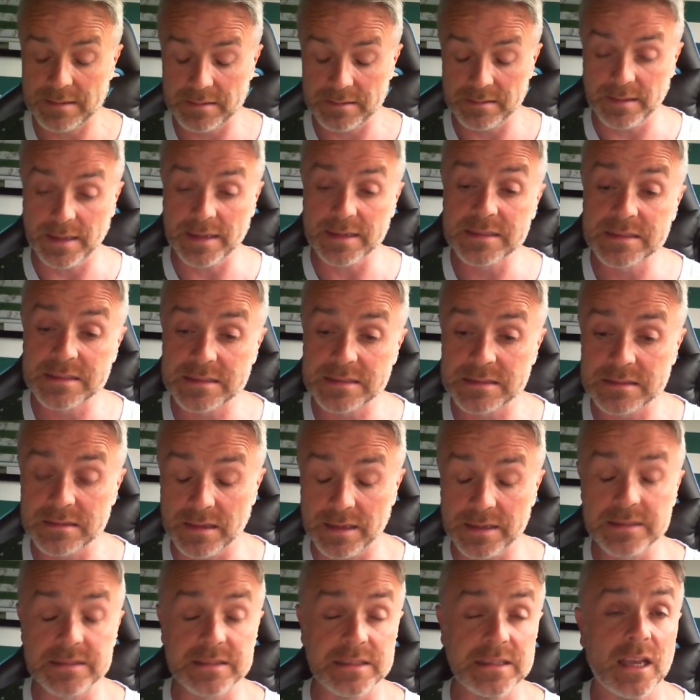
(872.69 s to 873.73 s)
Let's
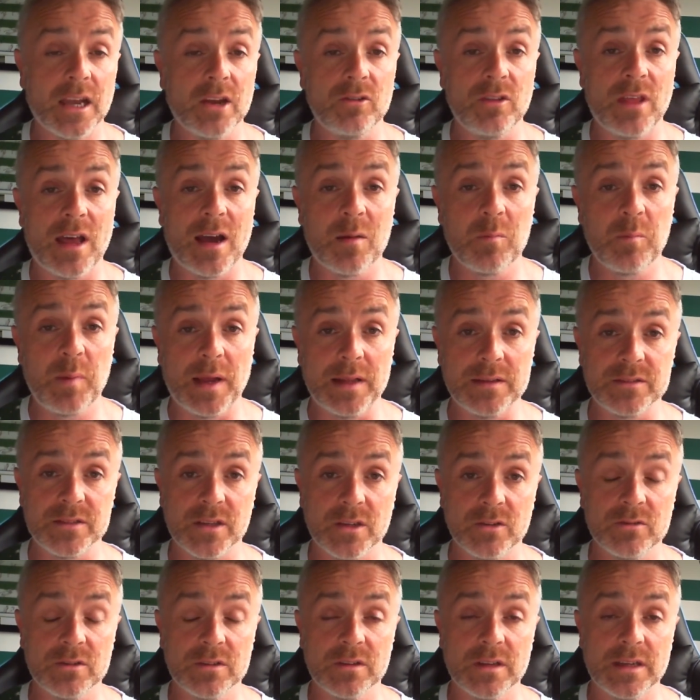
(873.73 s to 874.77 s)
see how that pans
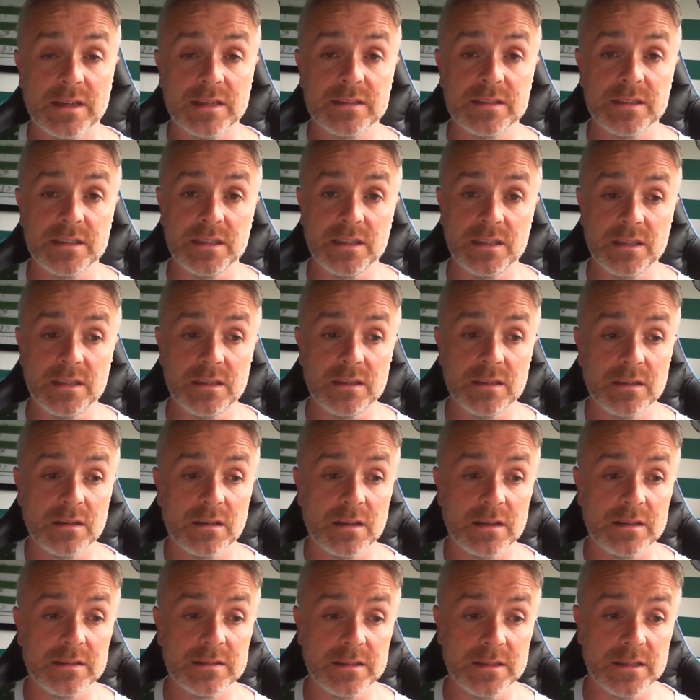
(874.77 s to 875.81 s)
out, and let's see
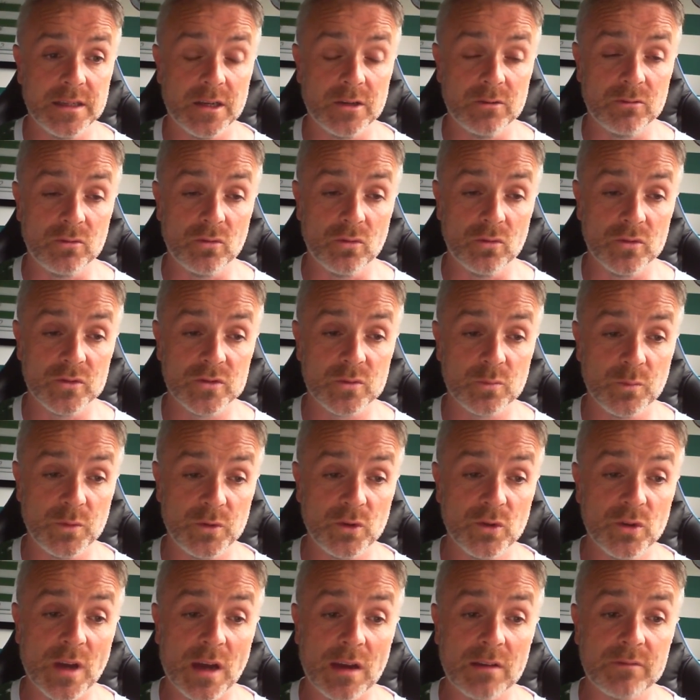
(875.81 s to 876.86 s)
how it goes. We
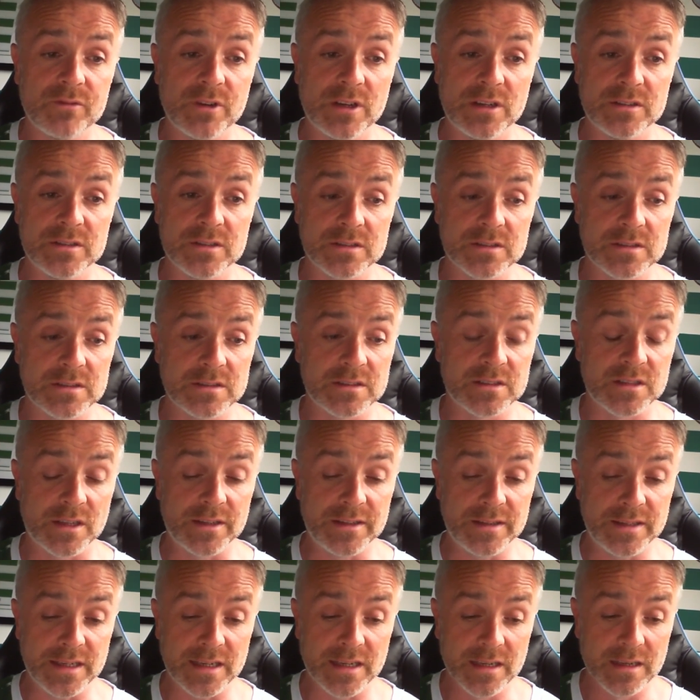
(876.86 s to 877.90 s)
do have Rangers on
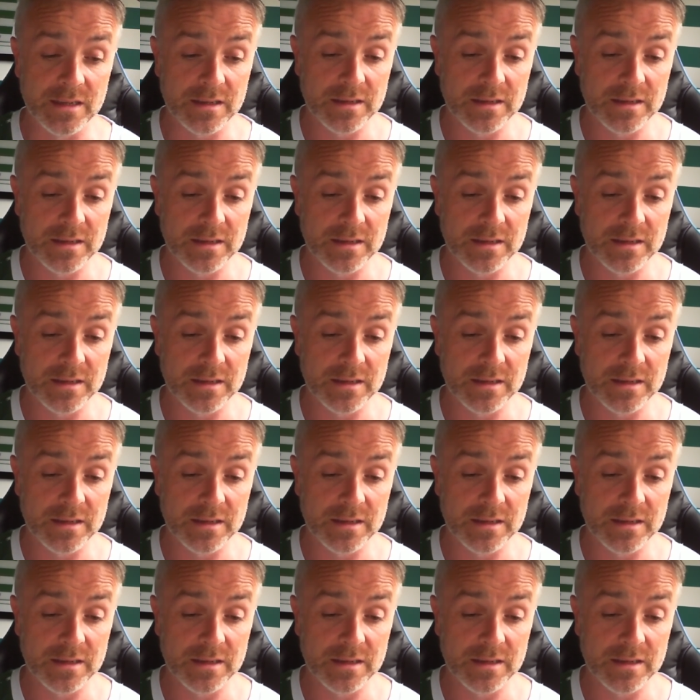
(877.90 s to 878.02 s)
Sunday.